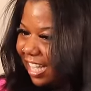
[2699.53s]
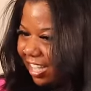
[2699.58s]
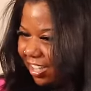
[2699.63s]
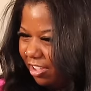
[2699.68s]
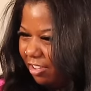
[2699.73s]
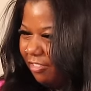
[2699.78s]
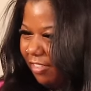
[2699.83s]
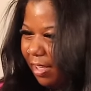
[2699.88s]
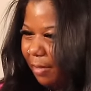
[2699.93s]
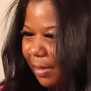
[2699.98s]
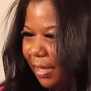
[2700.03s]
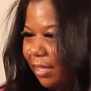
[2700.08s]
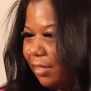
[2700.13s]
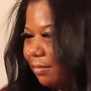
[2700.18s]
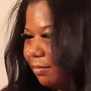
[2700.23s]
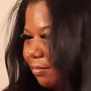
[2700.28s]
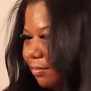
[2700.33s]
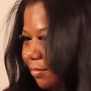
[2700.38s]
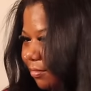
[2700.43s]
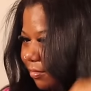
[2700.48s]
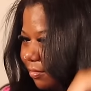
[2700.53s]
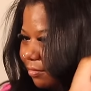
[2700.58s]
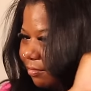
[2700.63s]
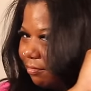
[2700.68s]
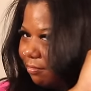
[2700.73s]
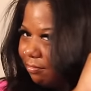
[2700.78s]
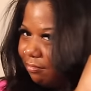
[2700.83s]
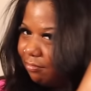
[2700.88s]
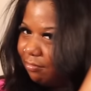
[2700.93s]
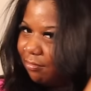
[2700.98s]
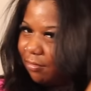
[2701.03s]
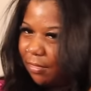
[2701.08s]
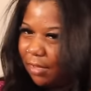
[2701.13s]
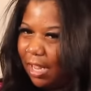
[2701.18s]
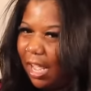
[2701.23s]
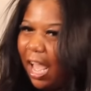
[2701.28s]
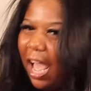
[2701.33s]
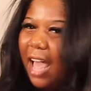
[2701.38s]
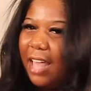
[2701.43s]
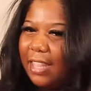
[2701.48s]
You feel me?
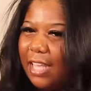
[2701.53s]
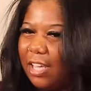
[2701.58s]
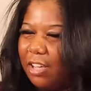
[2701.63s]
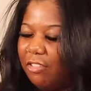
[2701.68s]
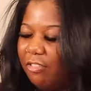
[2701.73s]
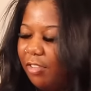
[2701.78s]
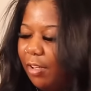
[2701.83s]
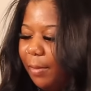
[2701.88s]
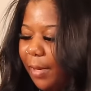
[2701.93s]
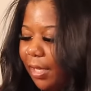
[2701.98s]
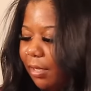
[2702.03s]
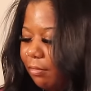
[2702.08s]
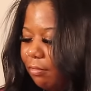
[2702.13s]
I think you feel me.